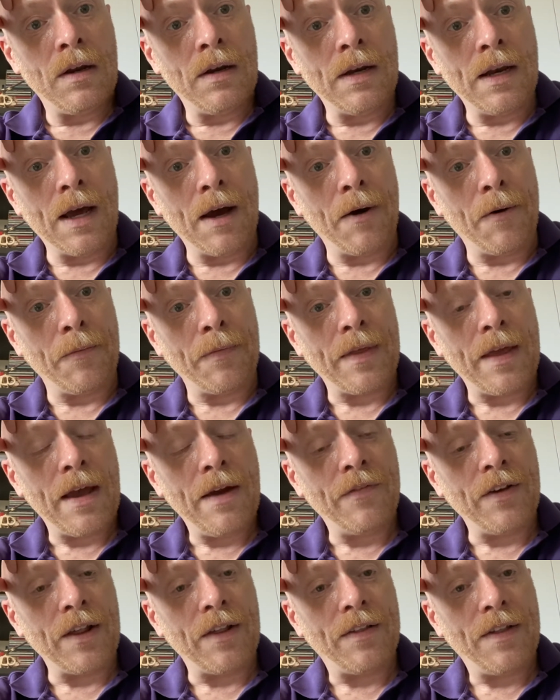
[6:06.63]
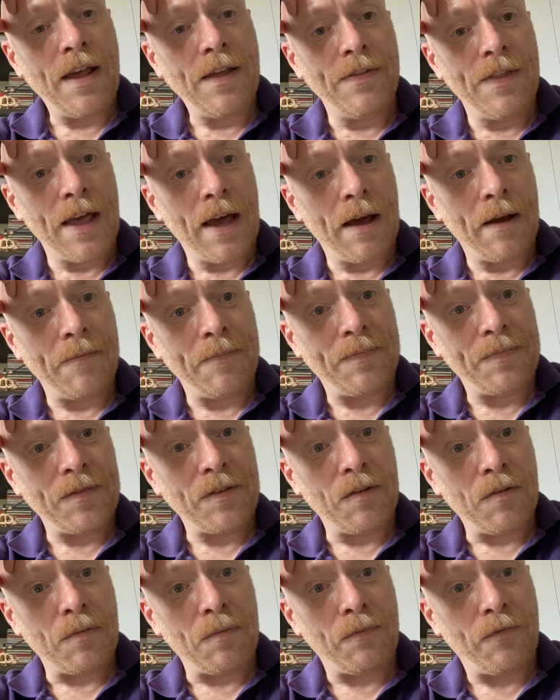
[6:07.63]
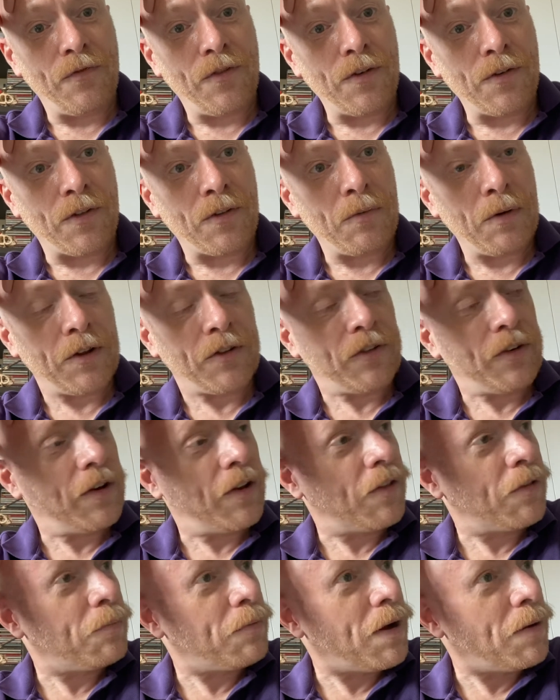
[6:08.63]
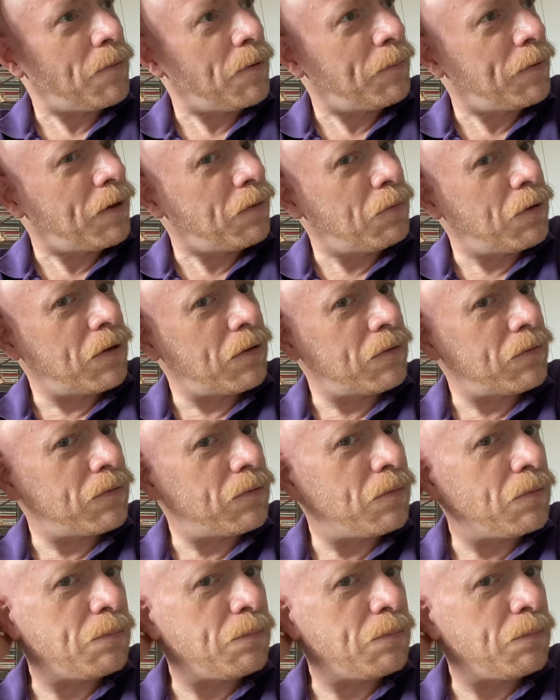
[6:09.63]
Now, having said that, your first question is probably, well,